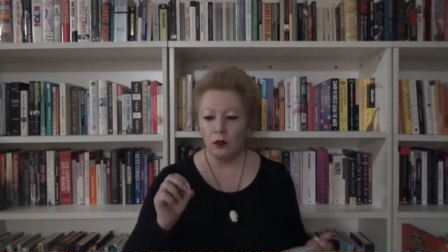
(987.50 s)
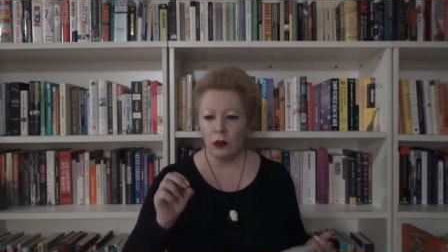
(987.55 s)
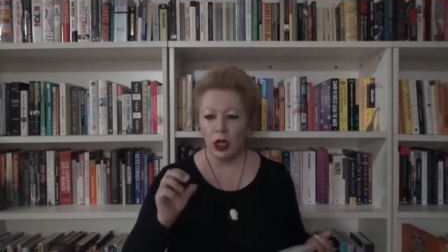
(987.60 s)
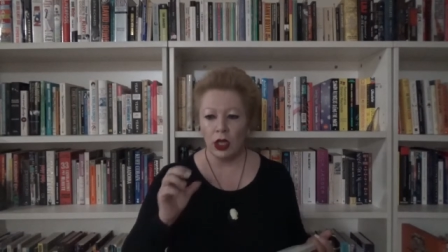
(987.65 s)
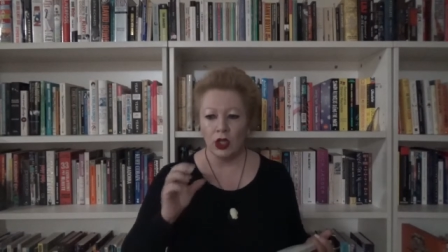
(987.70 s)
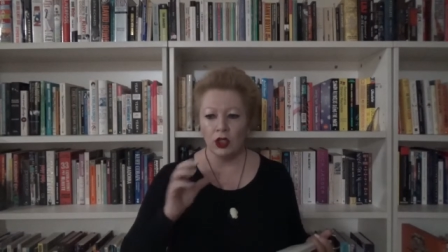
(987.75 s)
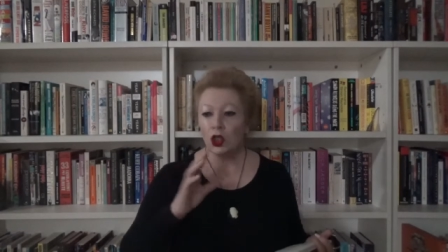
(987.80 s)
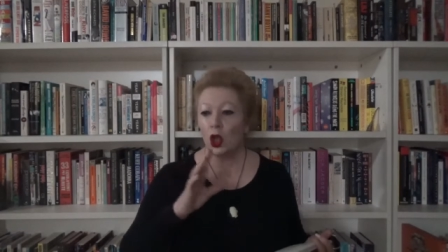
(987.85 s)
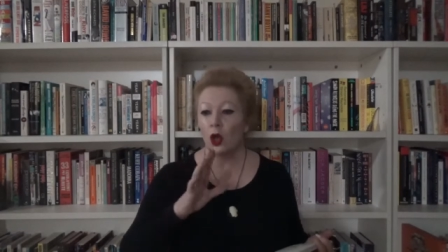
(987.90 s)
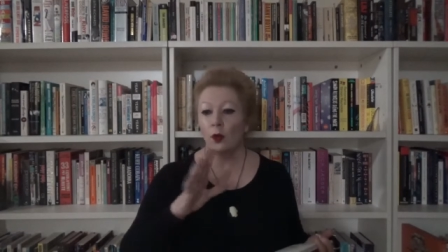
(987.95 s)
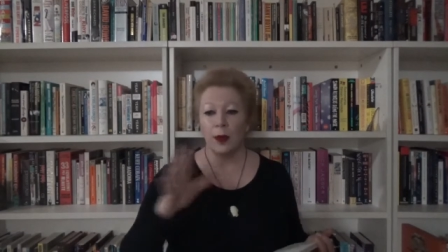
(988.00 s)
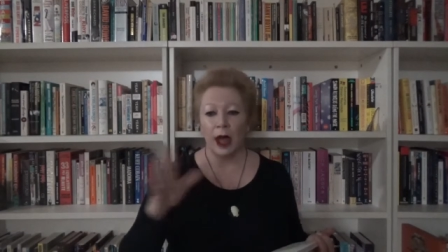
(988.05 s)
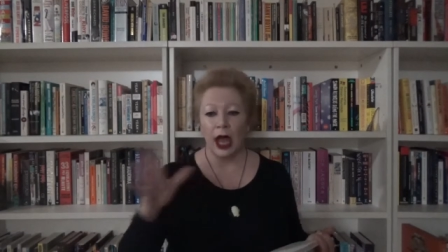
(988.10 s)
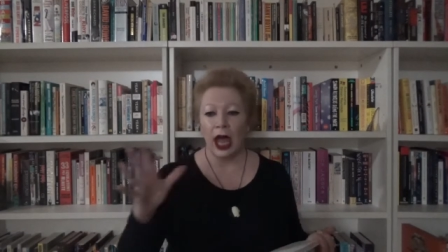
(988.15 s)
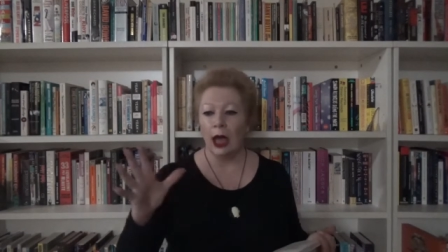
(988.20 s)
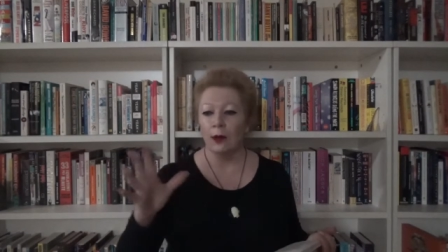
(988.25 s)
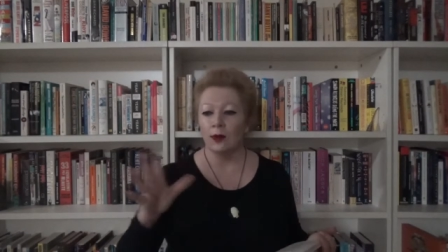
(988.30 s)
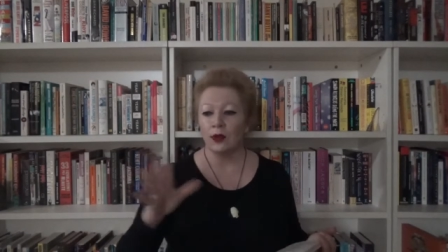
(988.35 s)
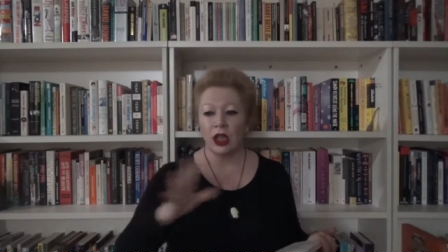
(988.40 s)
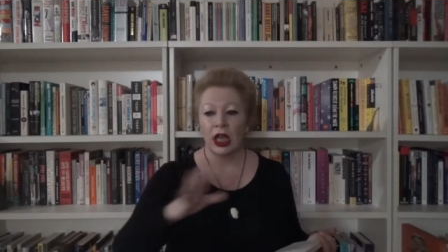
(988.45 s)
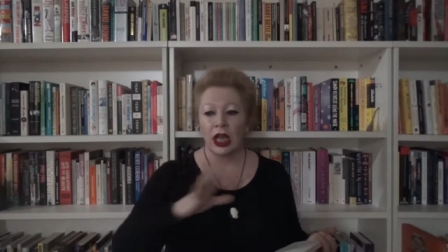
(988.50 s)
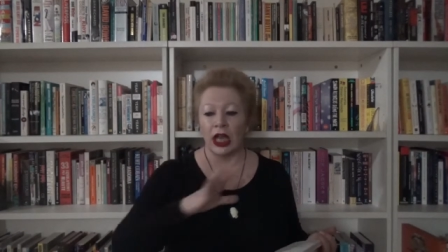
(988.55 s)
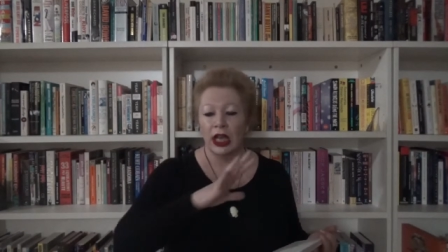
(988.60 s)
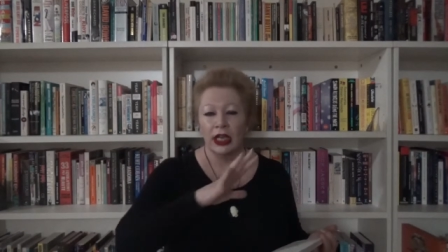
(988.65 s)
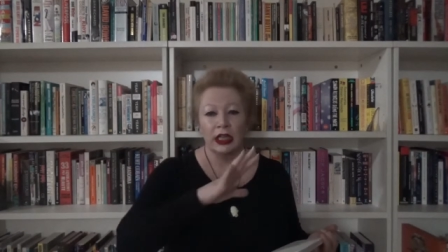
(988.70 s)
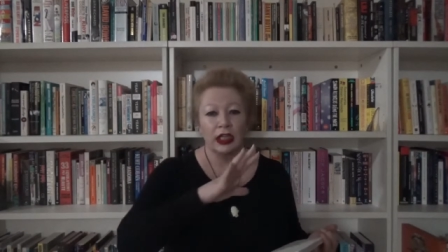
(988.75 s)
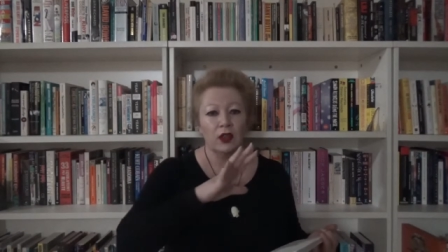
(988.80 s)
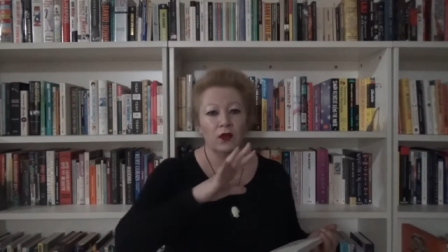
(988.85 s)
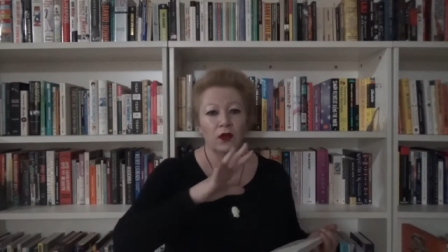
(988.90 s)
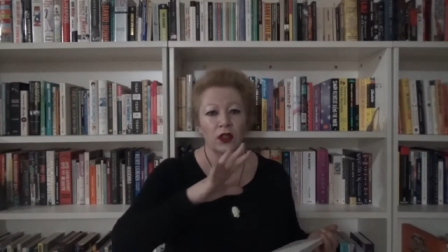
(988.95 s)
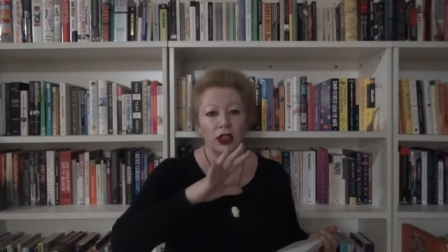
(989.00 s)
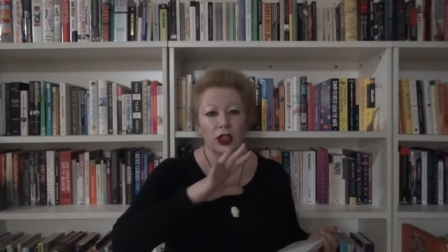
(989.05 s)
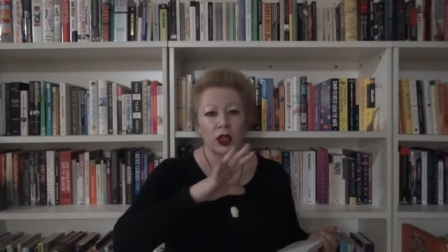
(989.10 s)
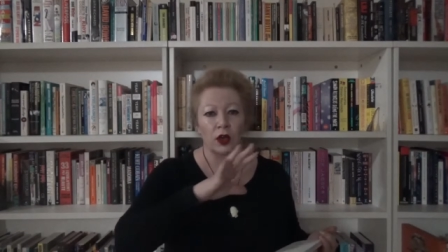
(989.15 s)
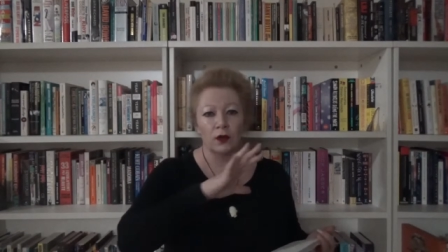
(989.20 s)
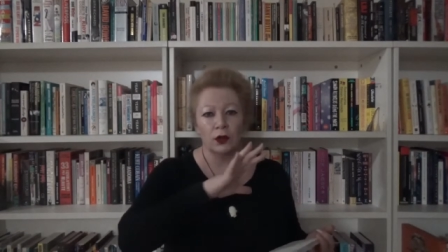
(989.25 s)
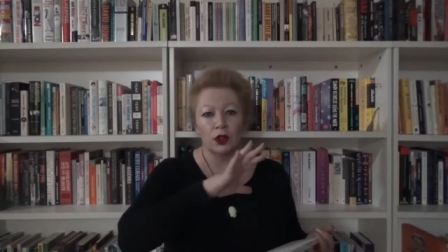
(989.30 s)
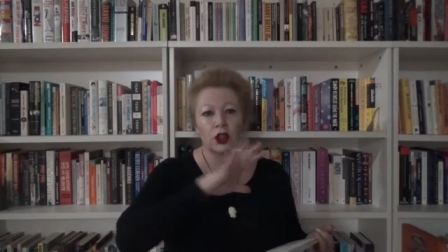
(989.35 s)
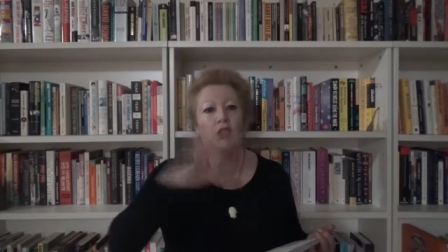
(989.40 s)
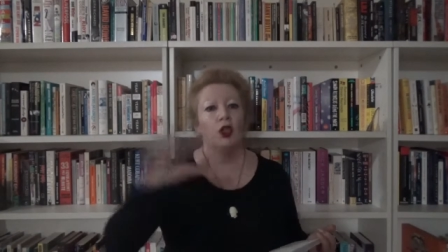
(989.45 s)
So perhaps give
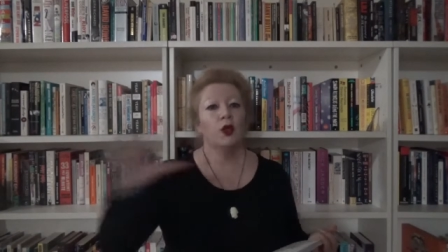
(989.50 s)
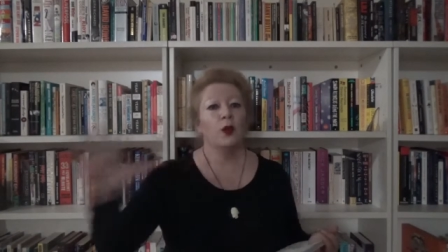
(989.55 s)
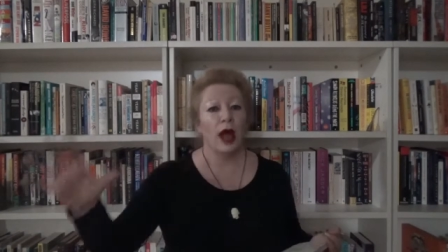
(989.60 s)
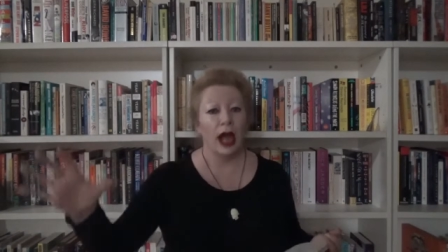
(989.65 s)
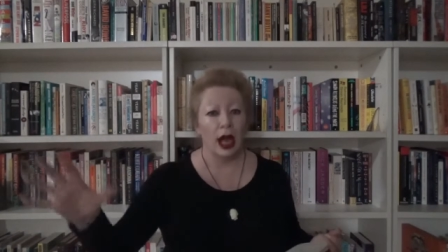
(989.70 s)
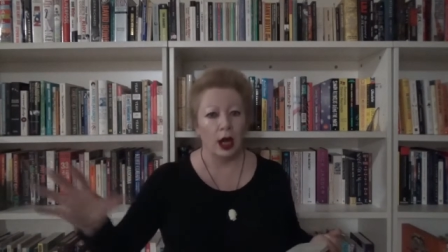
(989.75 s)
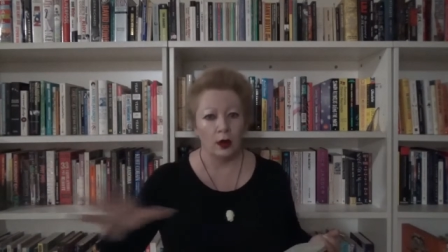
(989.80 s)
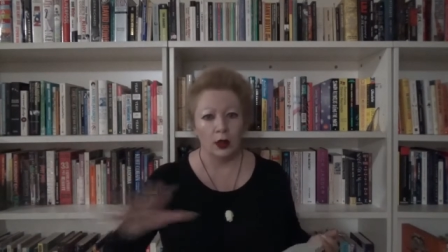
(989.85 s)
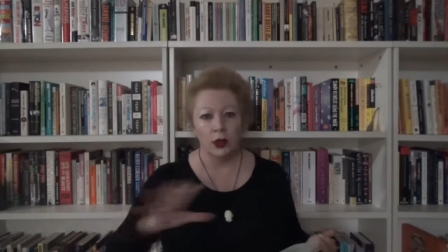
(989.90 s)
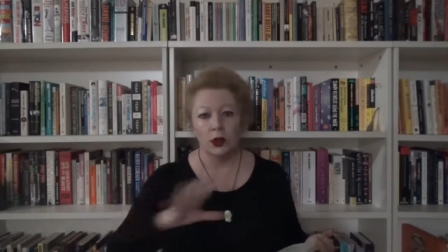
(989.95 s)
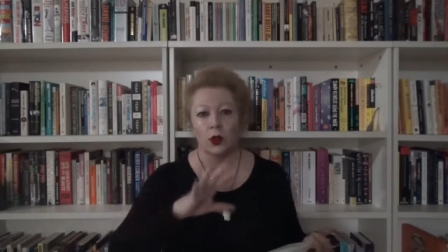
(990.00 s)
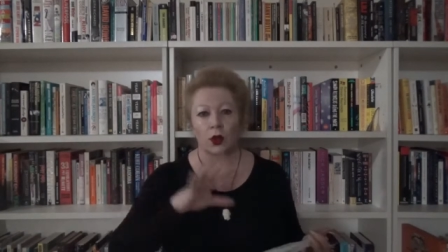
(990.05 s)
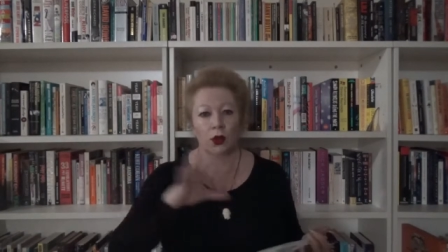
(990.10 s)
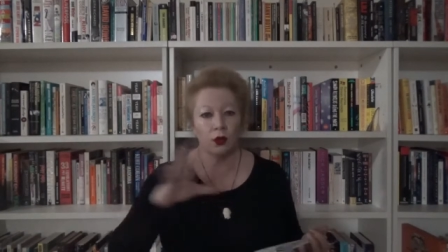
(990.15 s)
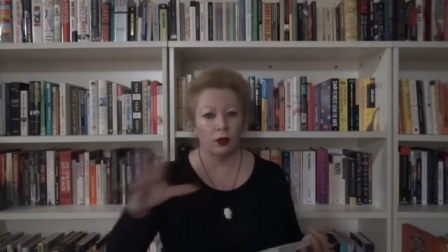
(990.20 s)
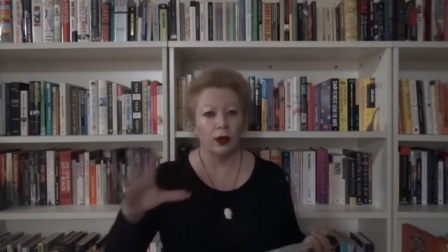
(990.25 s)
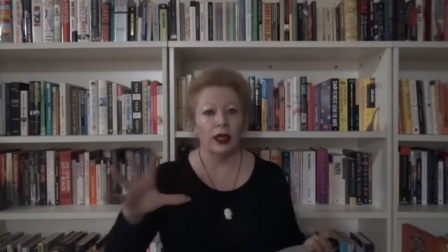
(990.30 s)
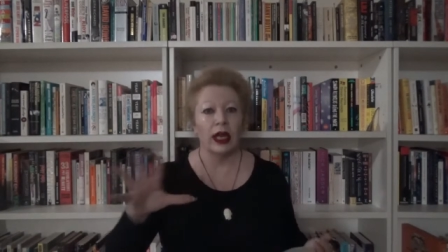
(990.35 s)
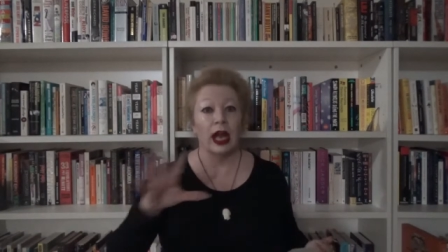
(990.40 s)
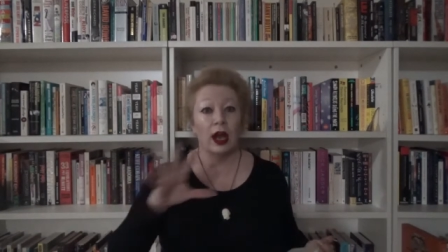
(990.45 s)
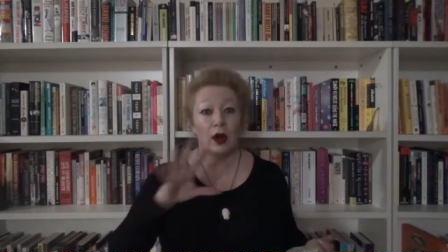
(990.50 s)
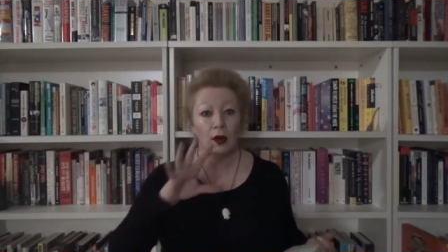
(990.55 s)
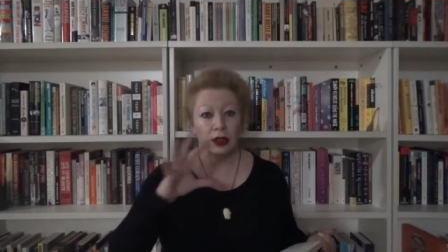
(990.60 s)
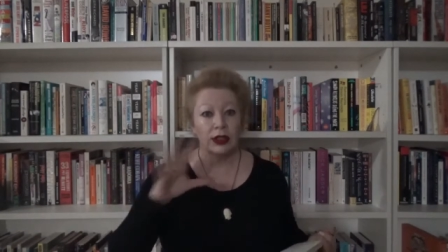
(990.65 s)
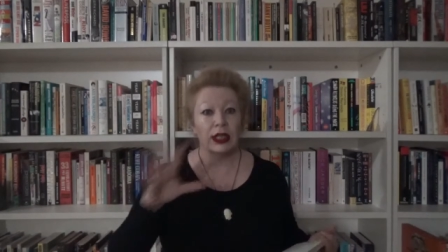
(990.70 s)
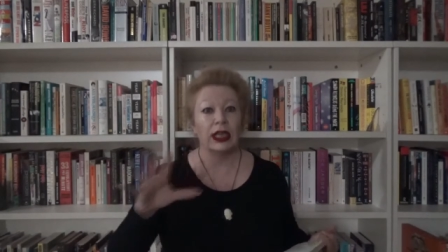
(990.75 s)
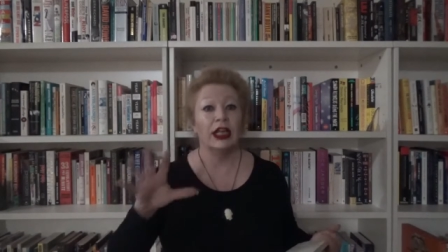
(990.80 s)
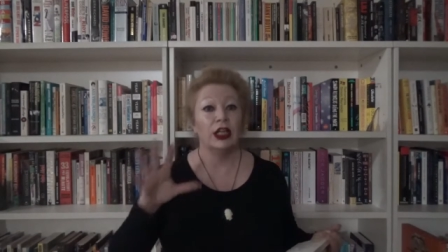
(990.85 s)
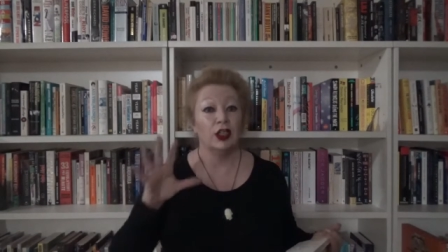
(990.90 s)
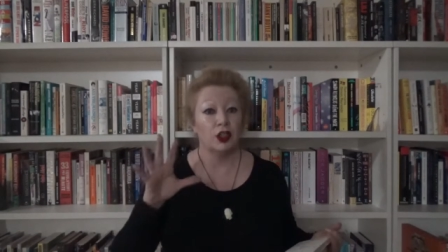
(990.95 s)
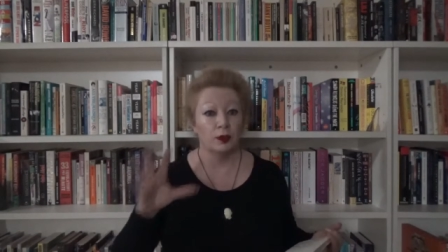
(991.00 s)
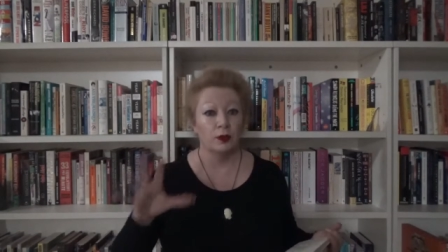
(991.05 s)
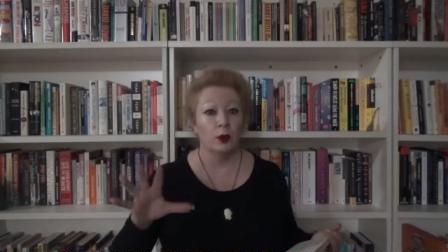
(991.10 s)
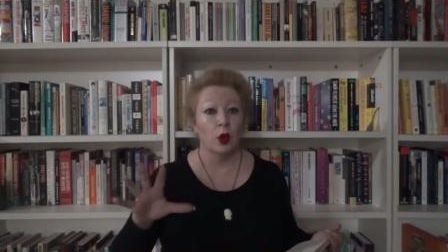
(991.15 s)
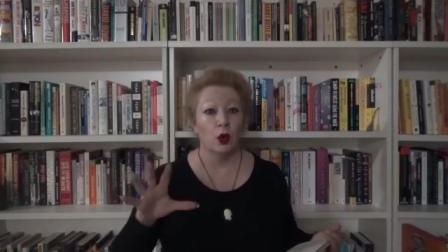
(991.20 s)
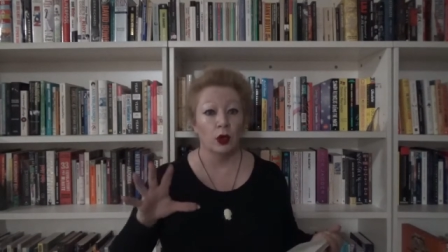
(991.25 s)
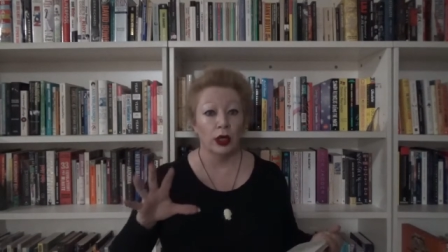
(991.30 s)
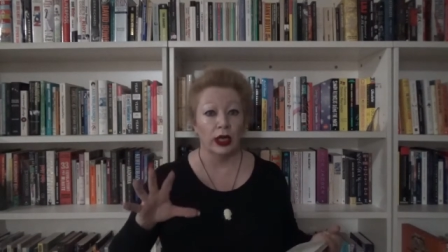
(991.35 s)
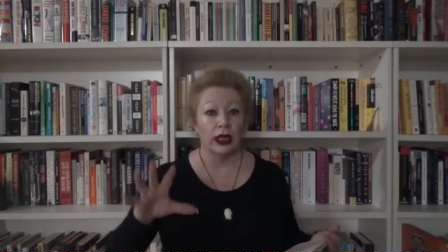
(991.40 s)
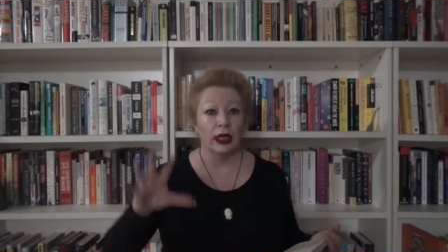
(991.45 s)
yourself 2 hours or 3 hours each
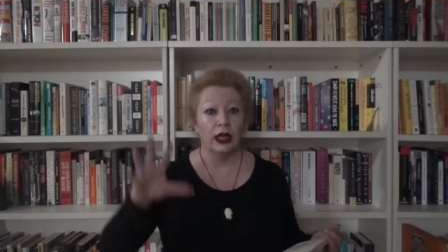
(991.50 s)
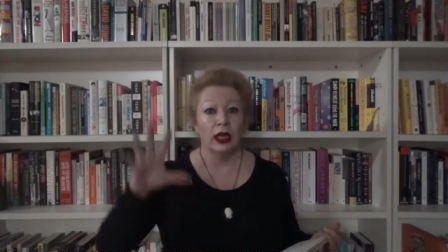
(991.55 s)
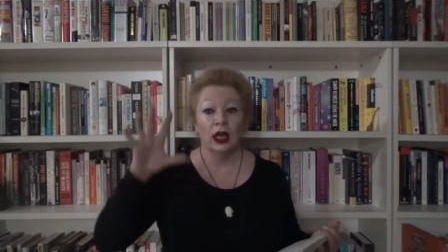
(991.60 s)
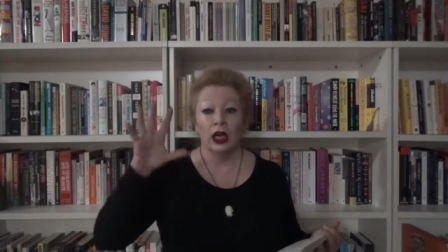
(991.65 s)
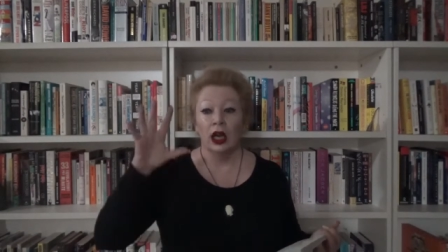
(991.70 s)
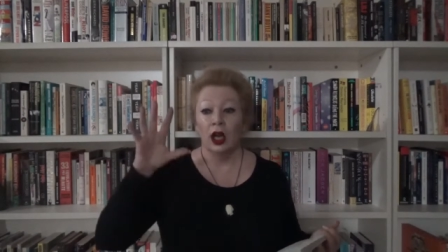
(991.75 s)
morning